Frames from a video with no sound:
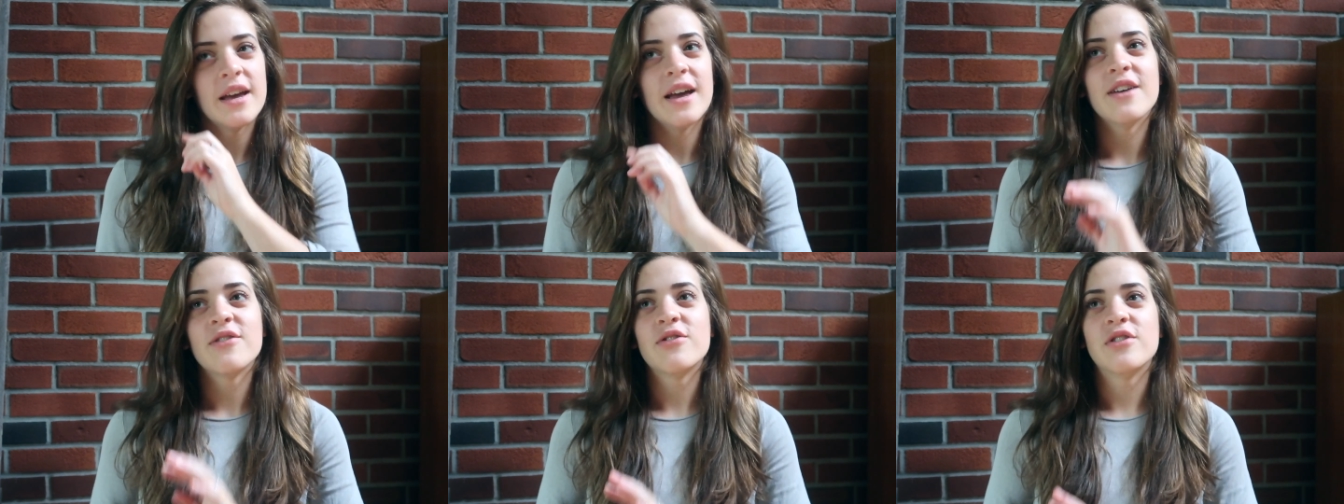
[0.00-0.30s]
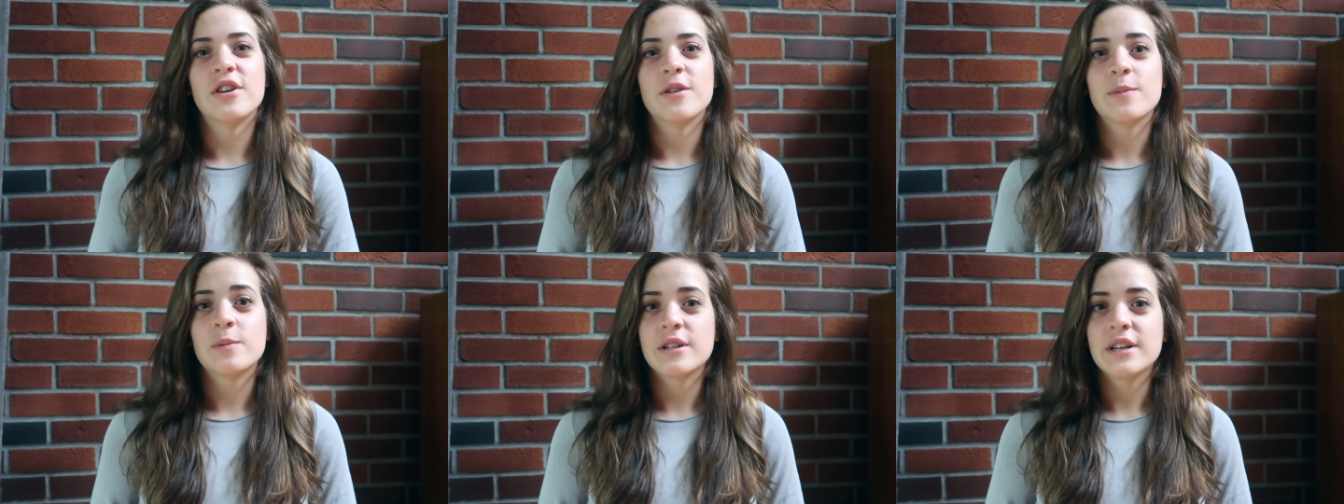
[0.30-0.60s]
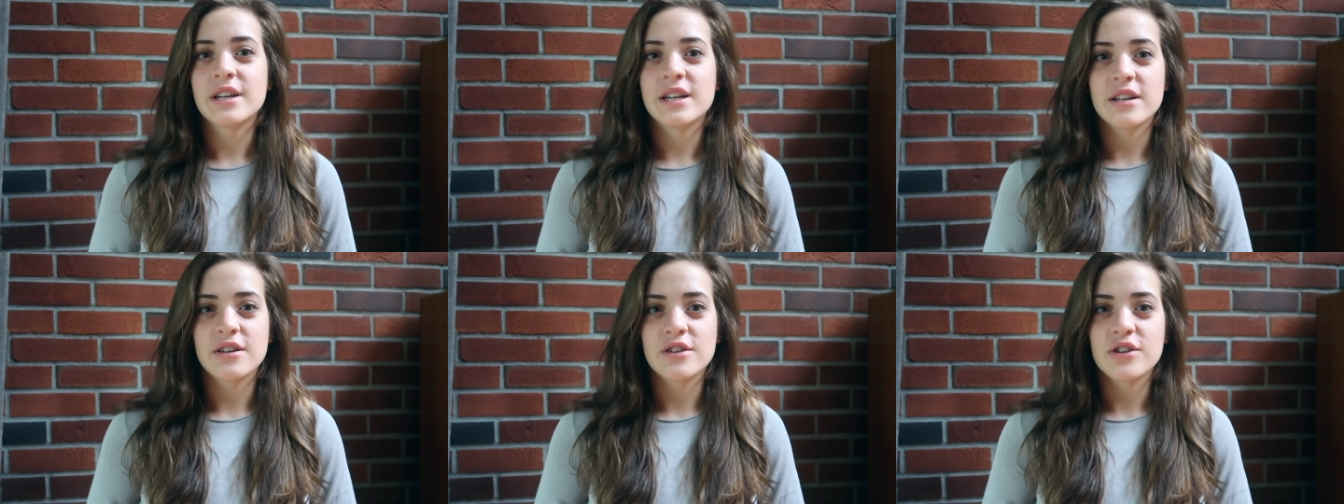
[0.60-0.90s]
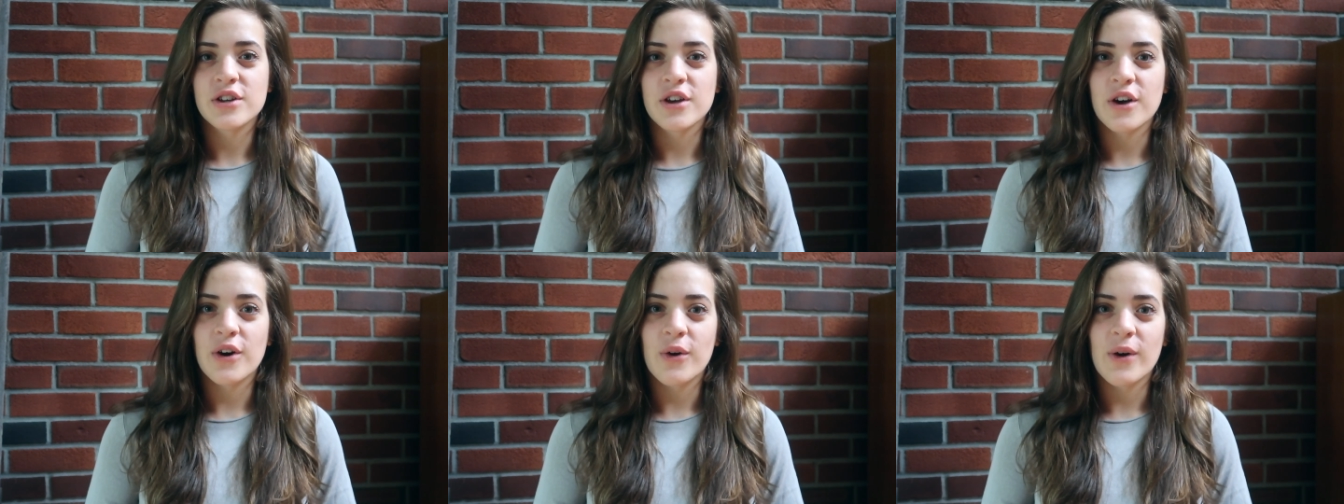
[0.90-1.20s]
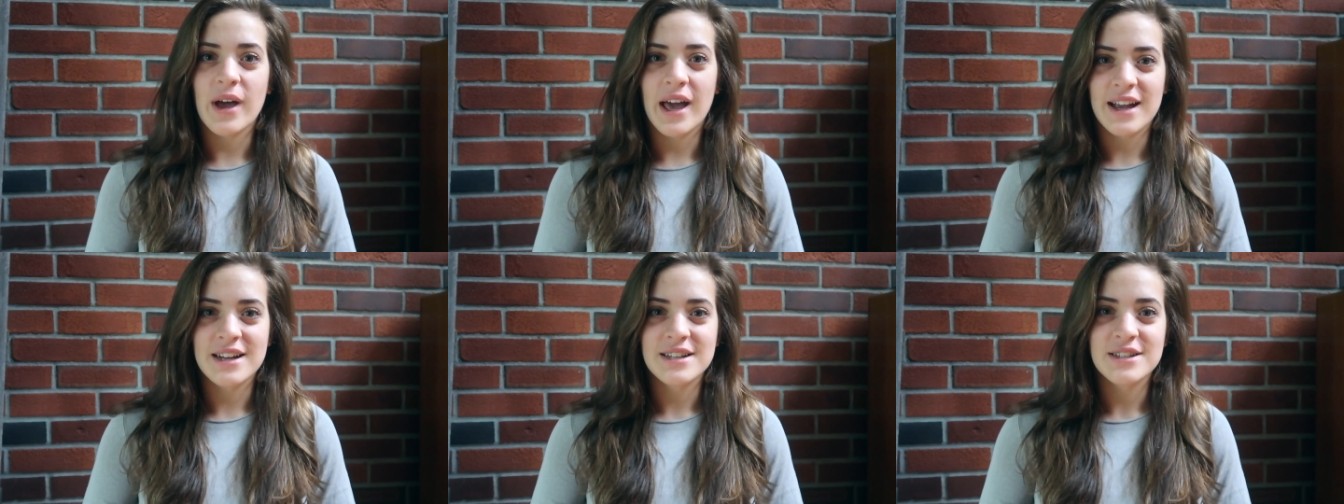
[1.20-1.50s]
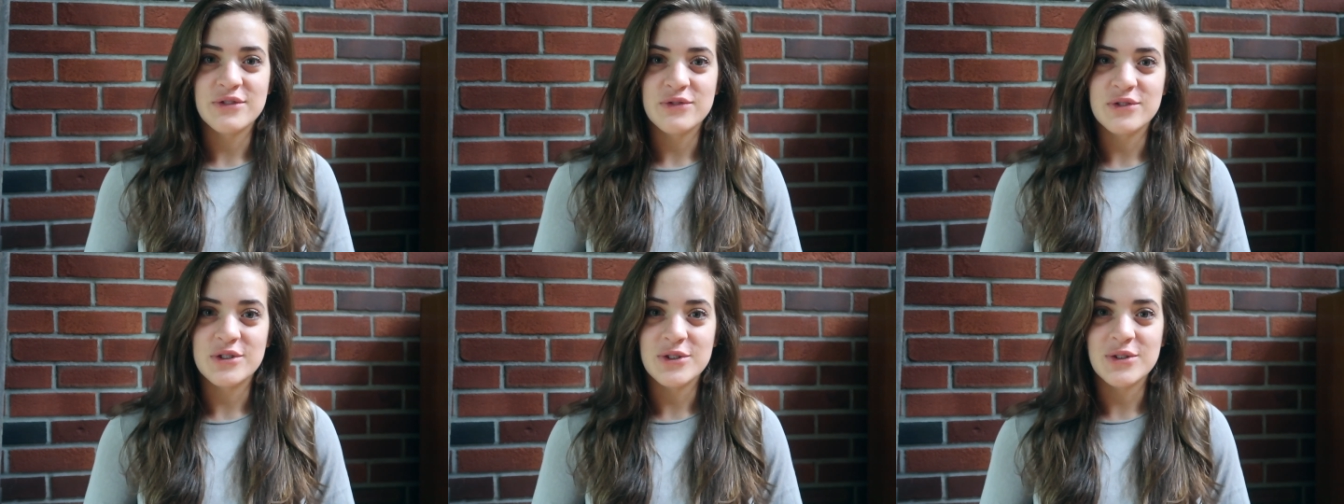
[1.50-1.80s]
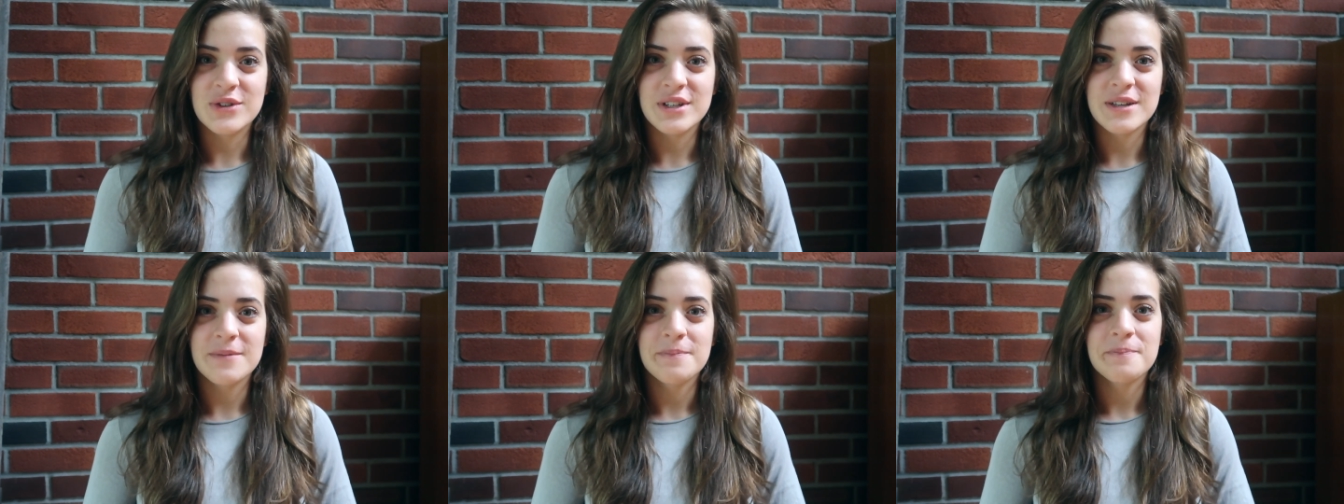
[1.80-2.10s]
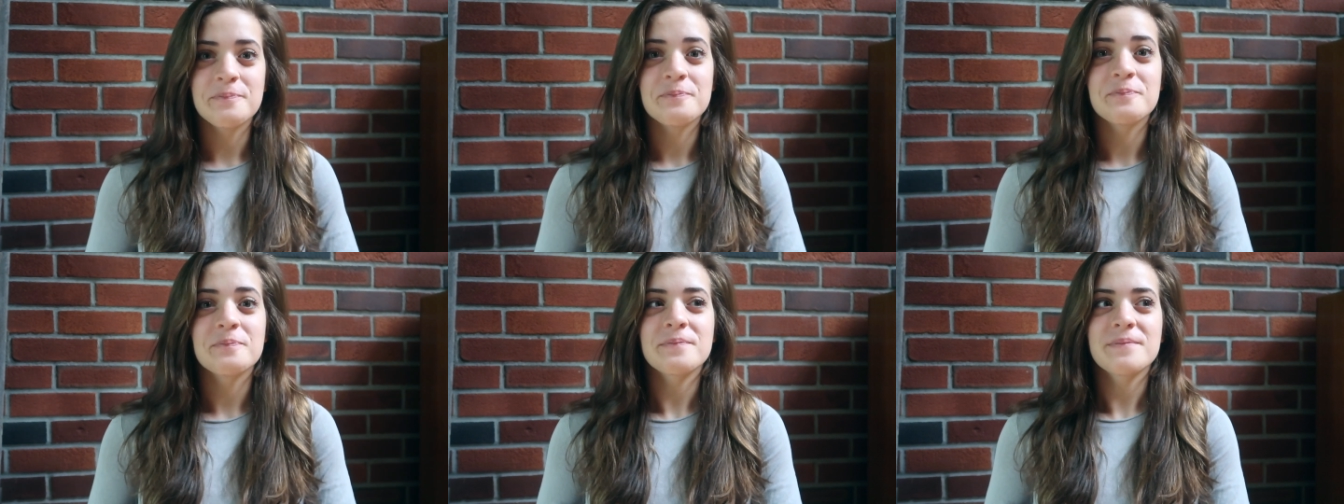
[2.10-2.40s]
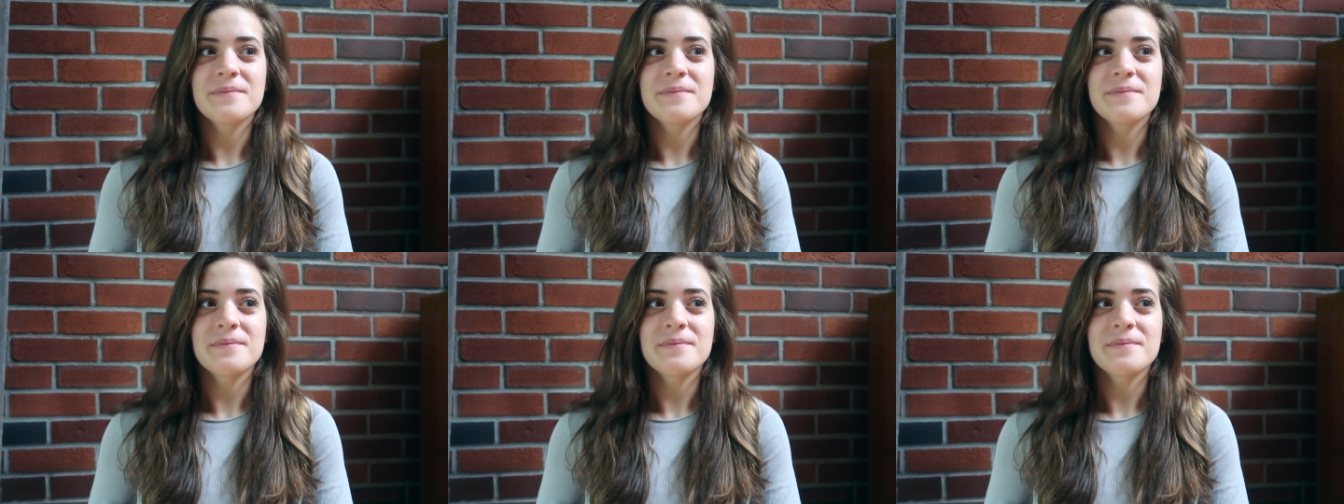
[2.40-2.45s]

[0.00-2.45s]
if they're planning to go active duty.